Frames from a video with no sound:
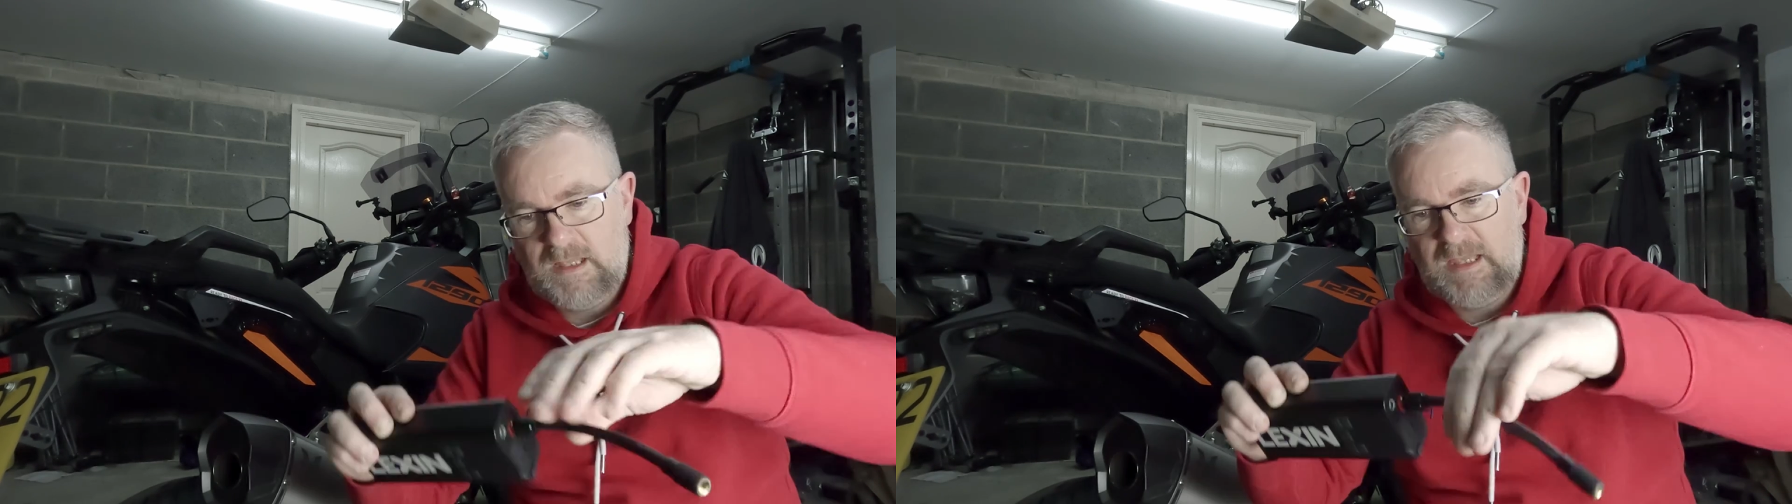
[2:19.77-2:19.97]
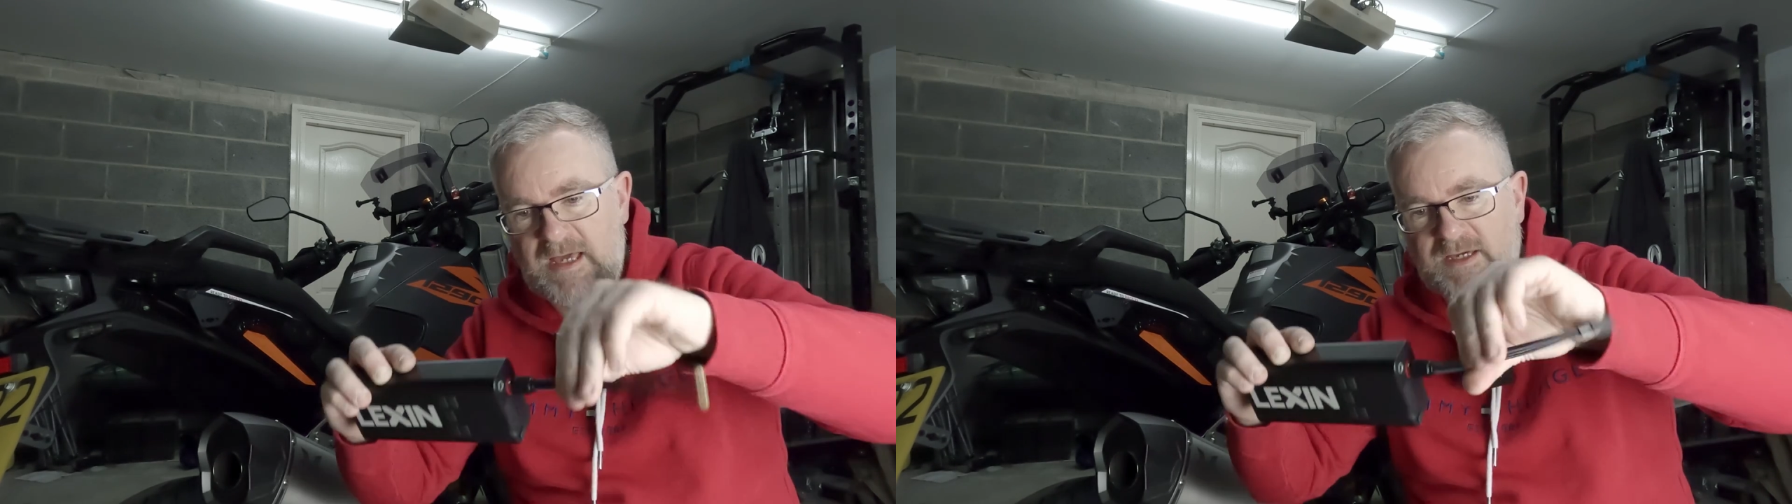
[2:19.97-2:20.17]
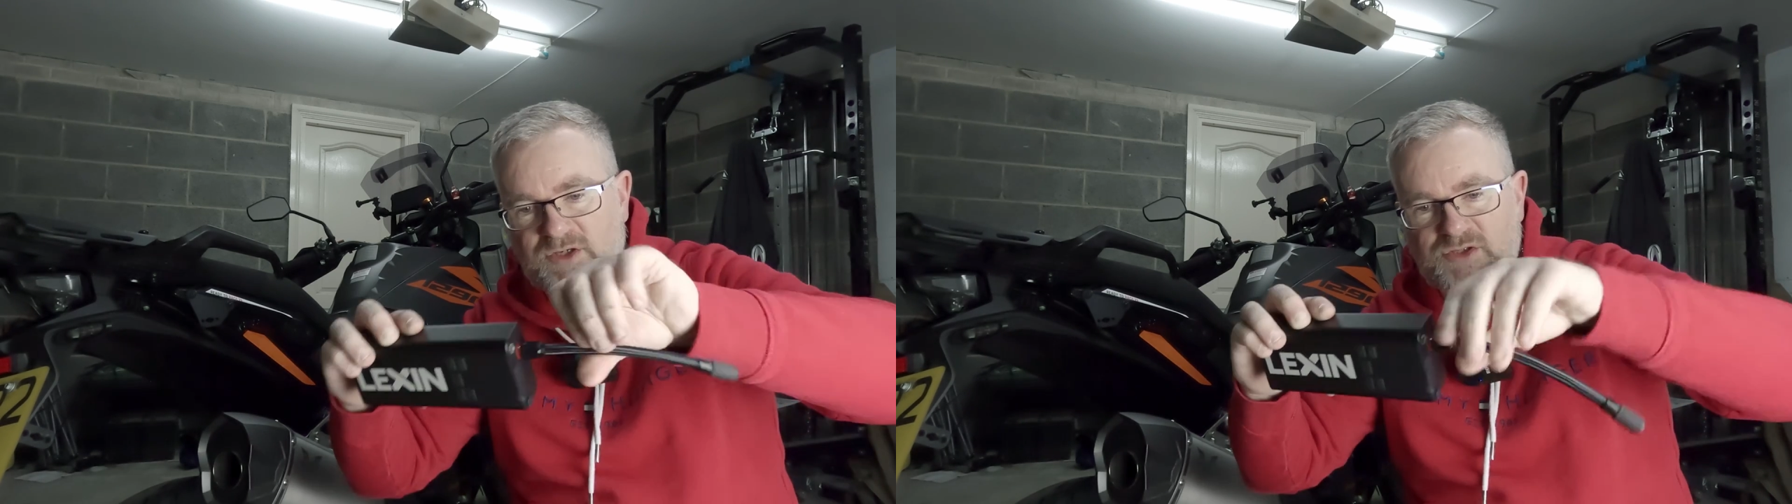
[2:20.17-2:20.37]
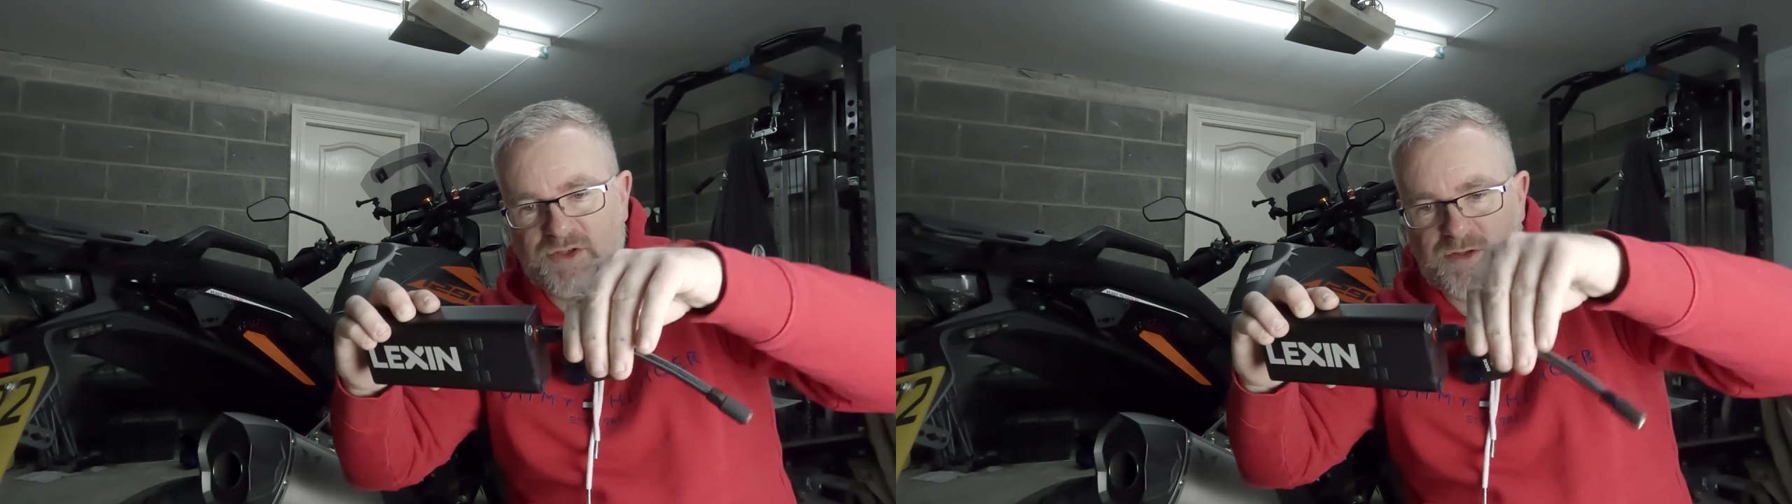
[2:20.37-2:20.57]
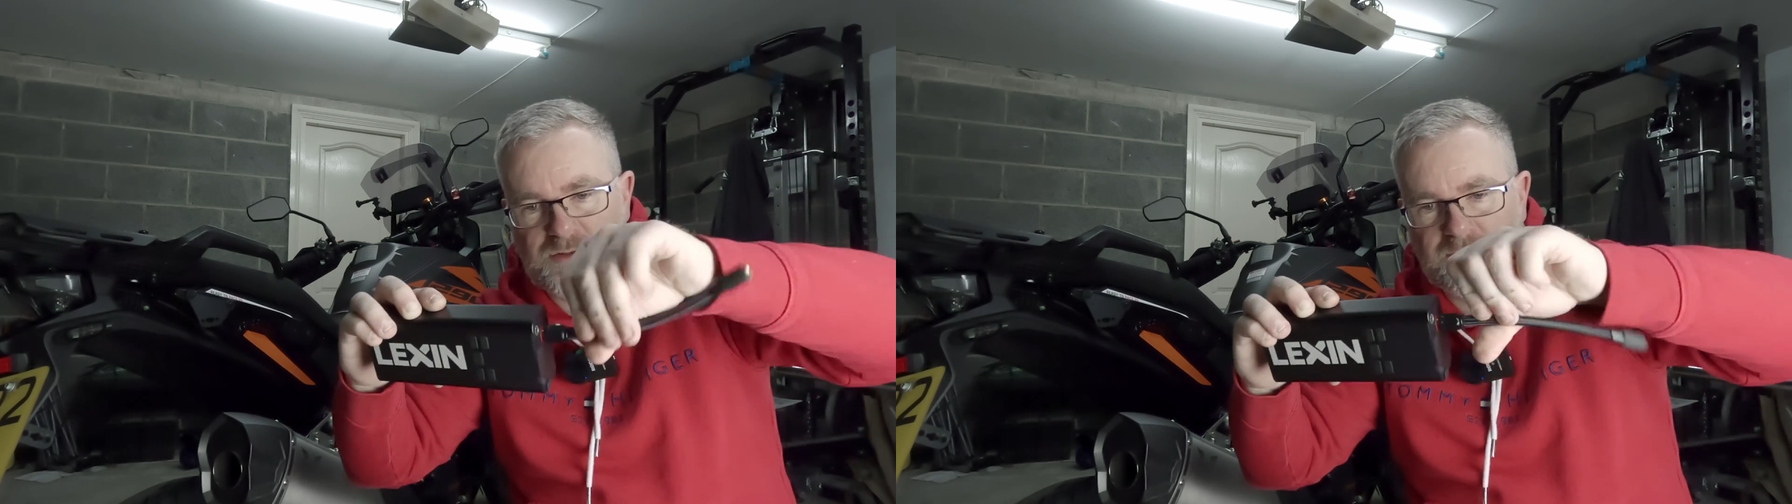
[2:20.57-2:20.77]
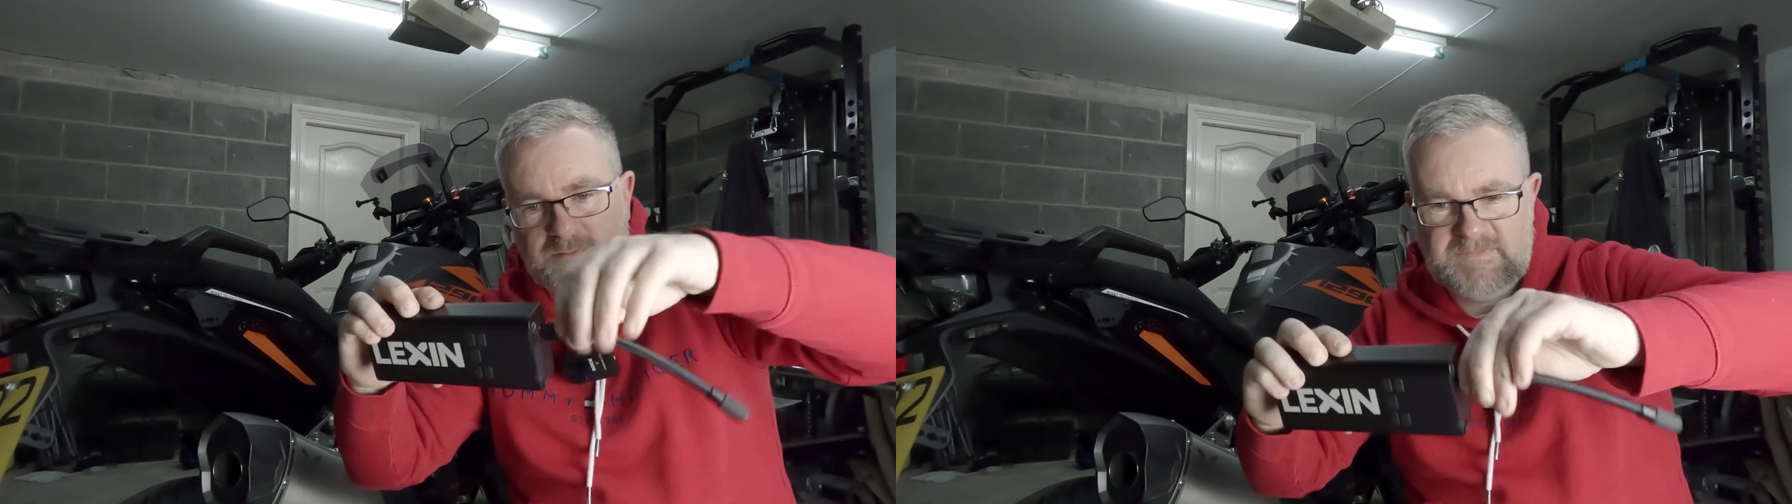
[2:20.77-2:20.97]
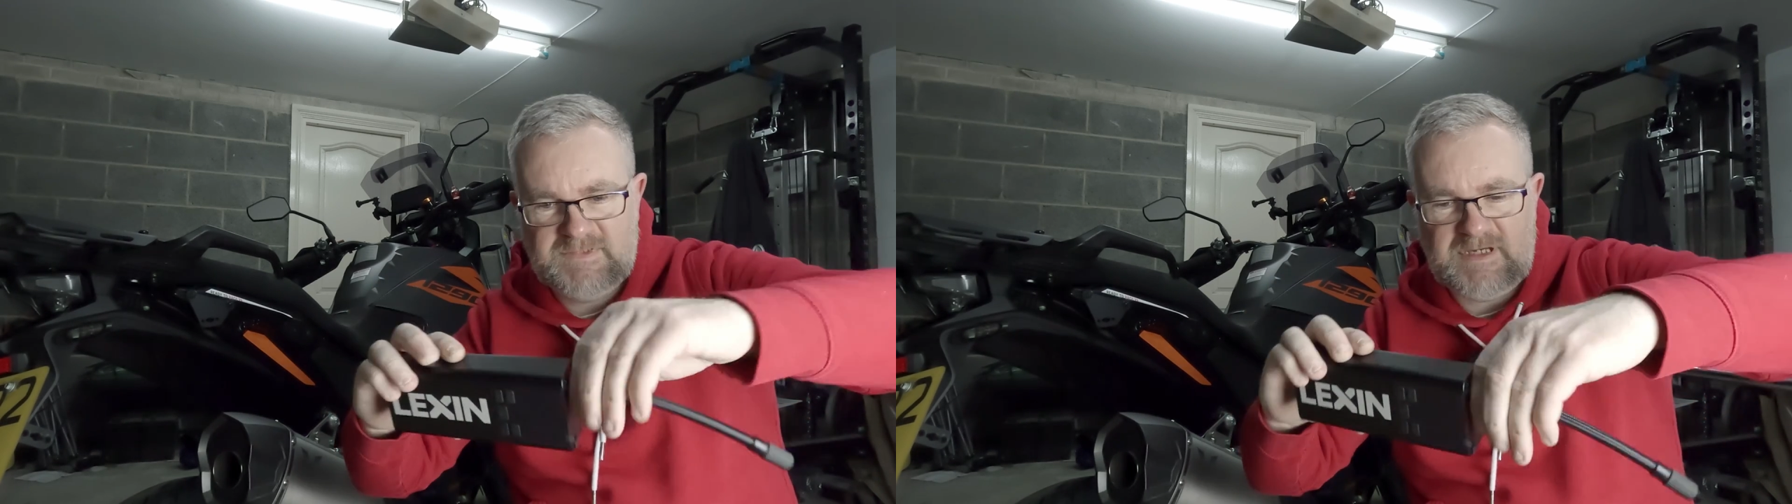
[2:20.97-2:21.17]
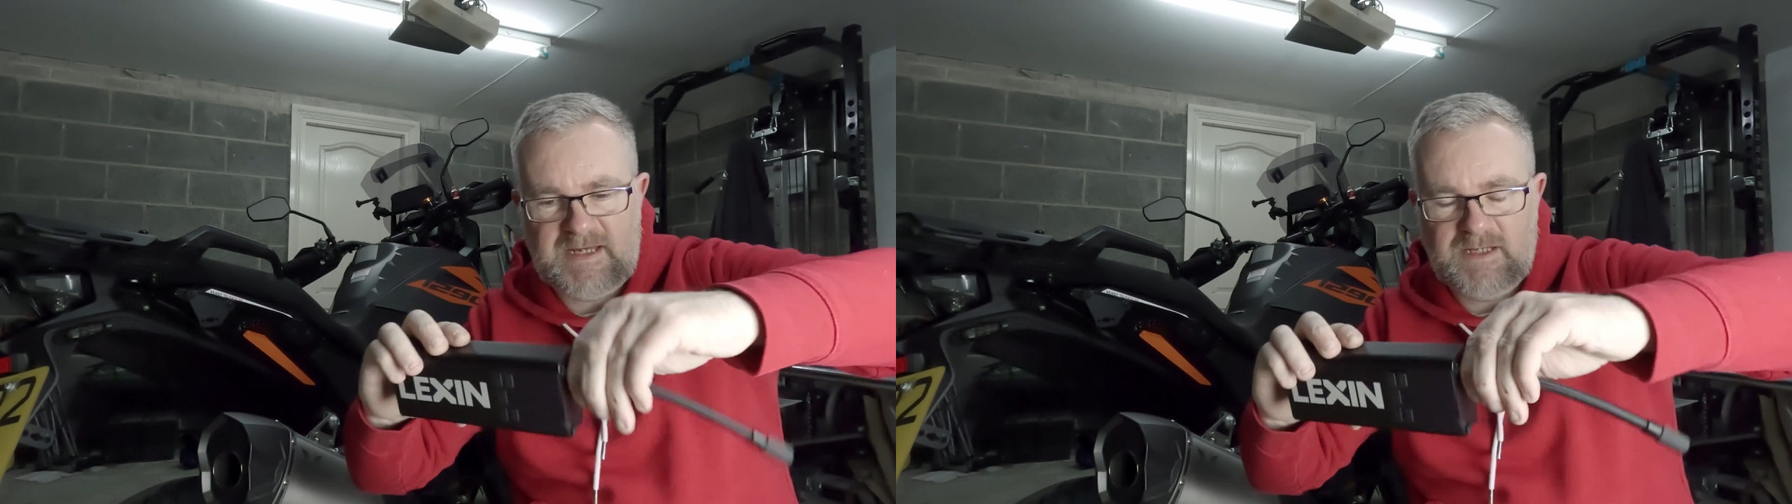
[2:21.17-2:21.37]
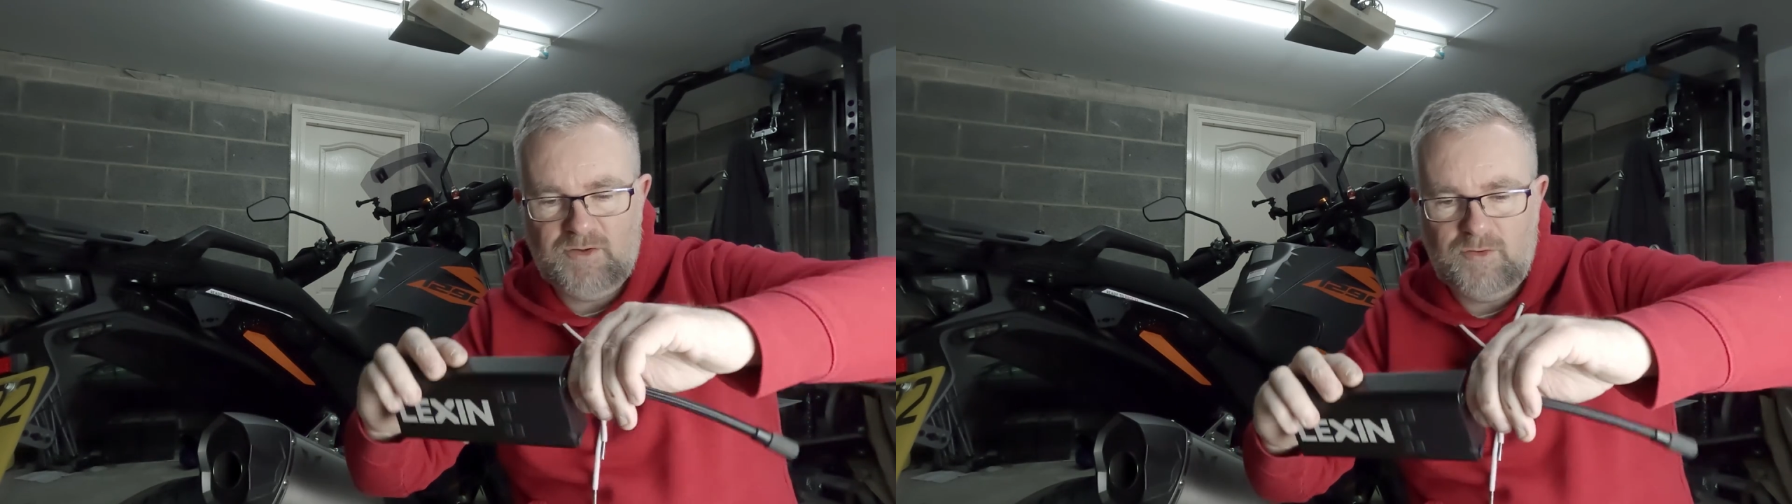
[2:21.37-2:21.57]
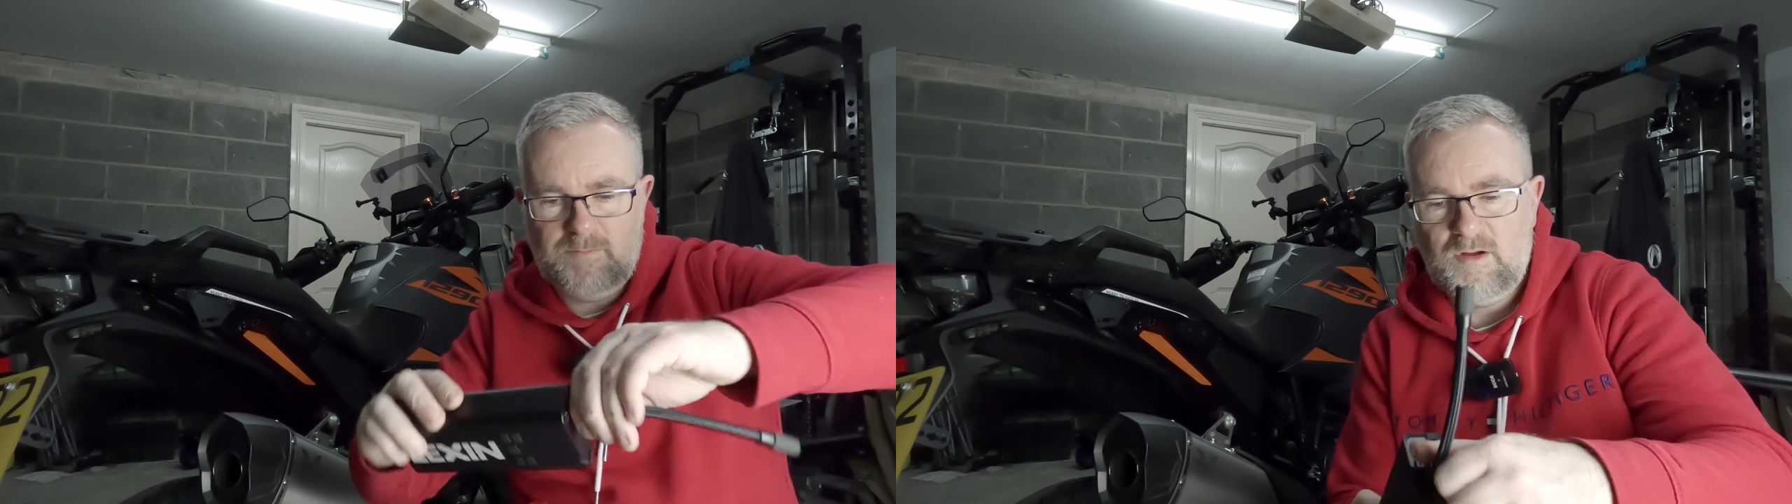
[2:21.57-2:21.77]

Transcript: like so. Tighten it up.